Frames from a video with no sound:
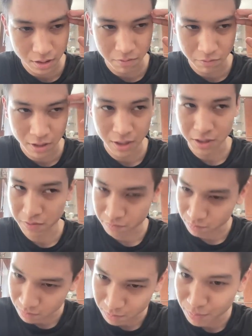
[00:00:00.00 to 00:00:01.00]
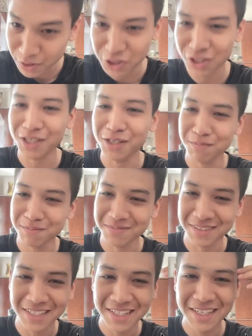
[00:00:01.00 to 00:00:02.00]
When I have pitched him,
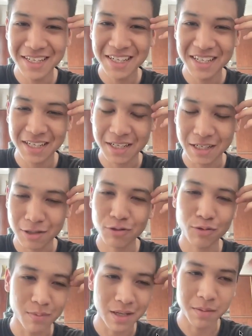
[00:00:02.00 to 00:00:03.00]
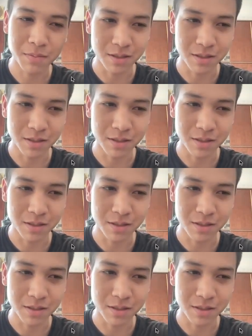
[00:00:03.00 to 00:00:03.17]
not to buy, but